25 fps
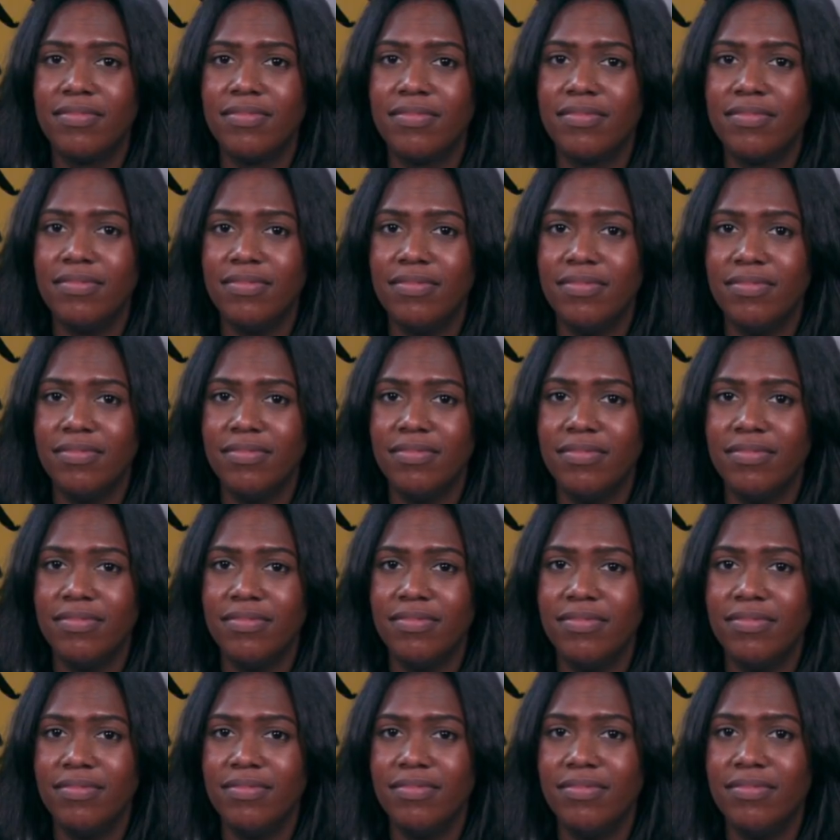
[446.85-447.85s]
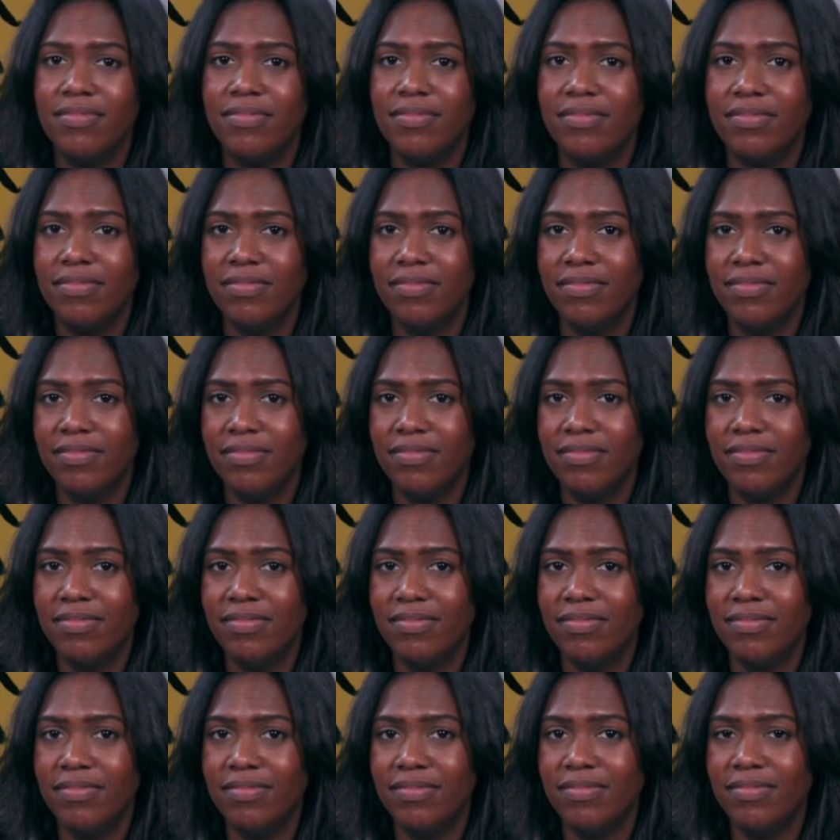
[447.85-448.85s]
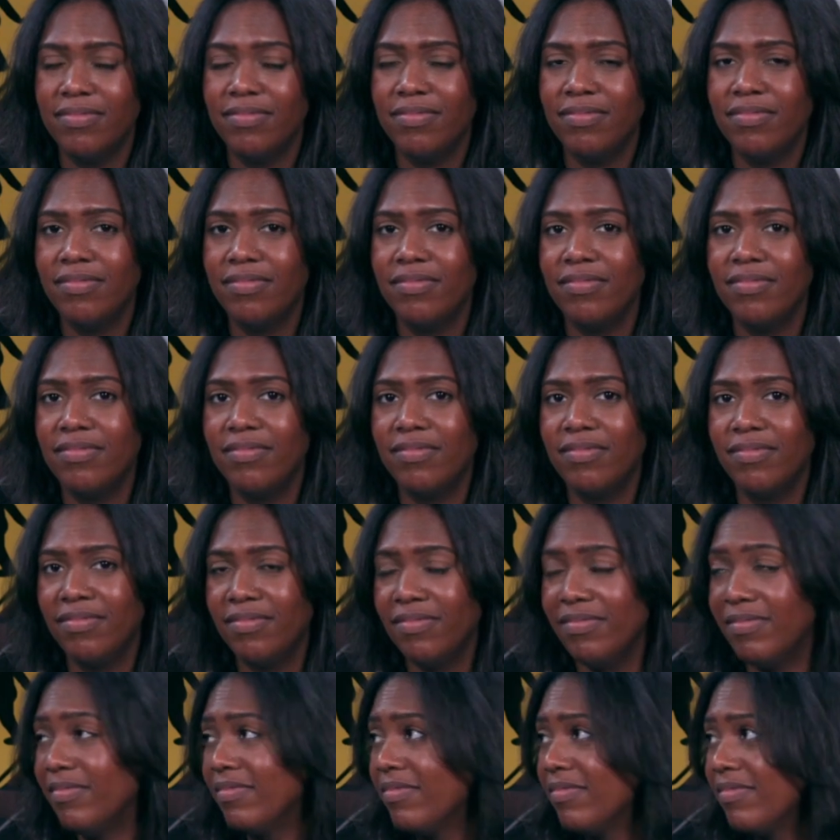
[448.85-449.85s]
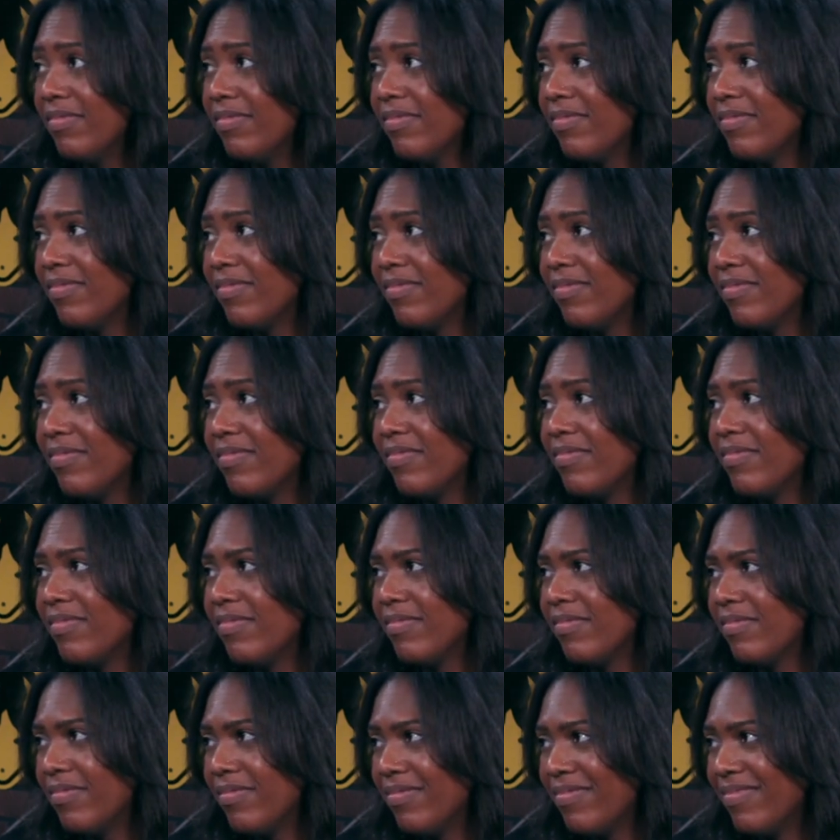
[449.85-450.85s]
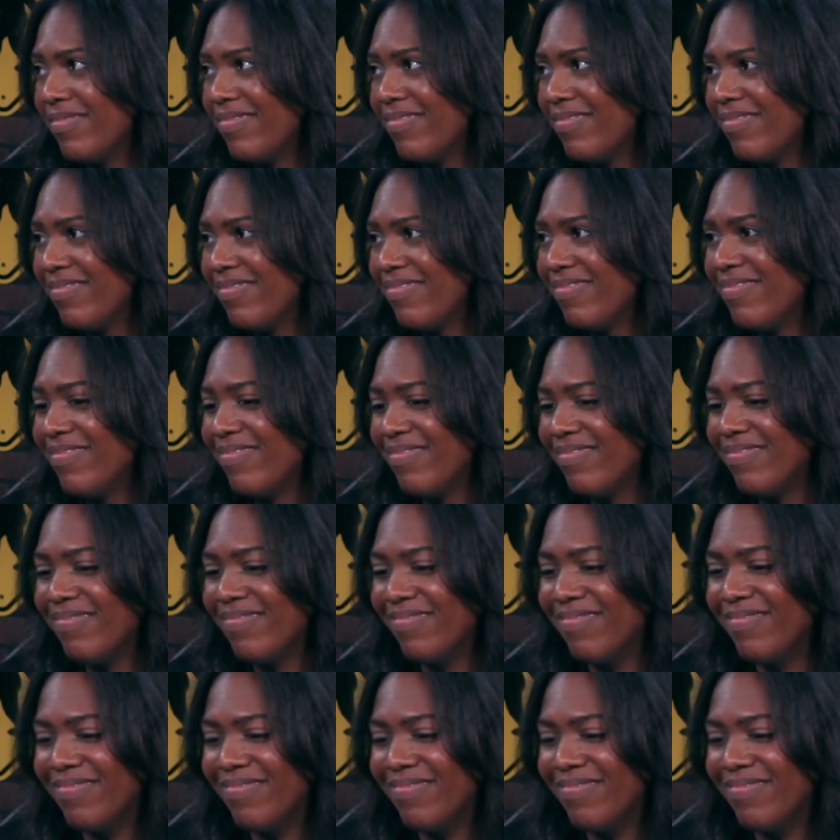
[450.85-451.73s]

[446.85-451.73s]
[no speech]